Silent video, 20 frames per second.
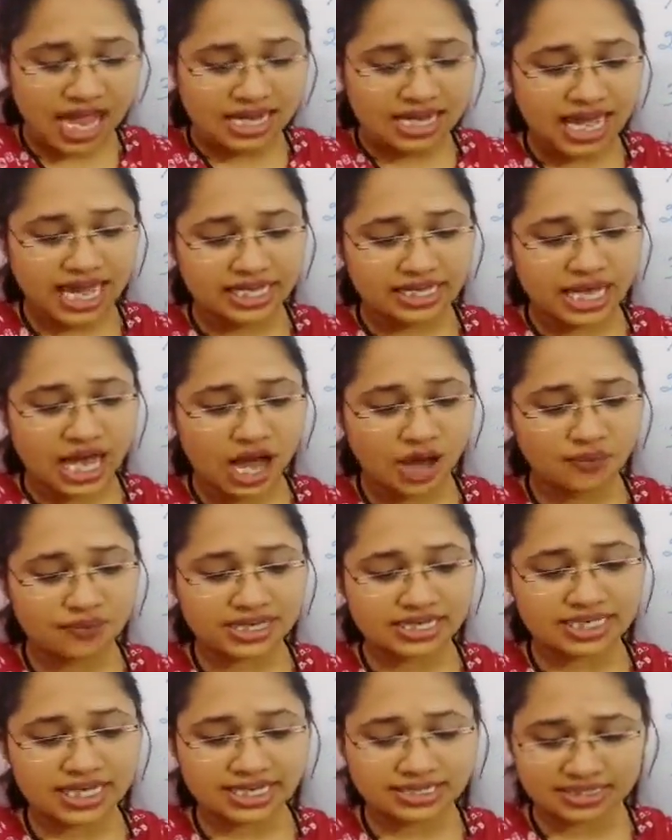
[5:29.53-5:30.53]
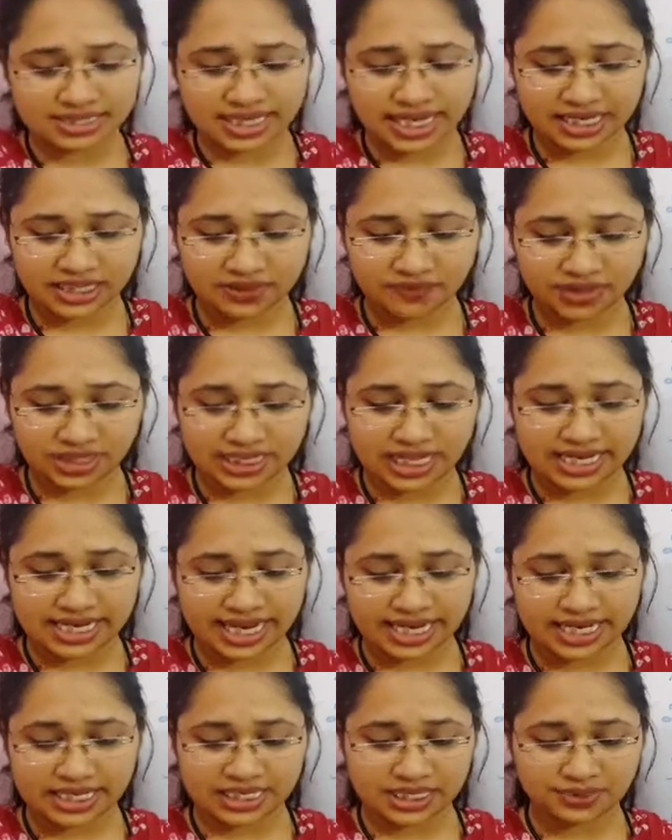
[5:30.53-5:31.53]
Like, how will just say with the
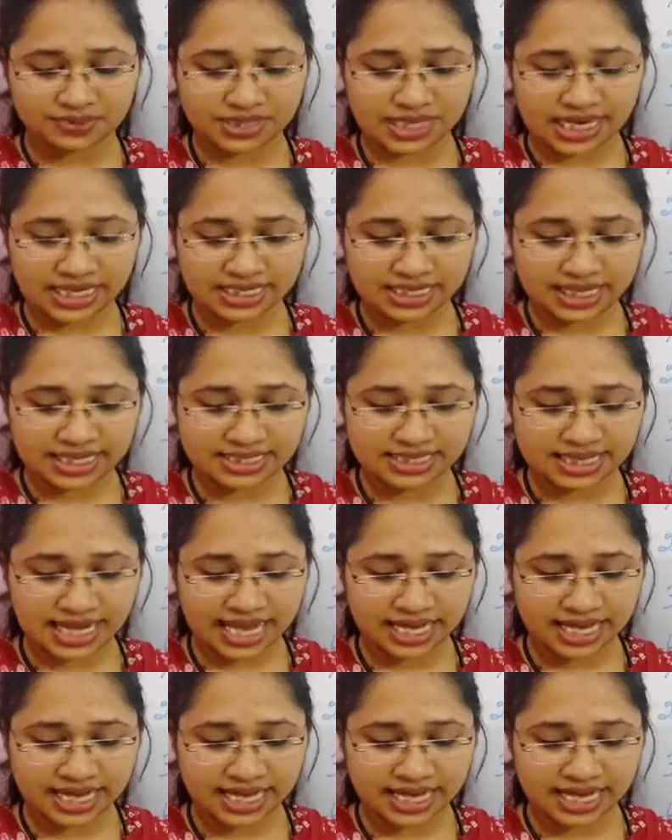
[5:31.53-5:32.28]
negative sentence?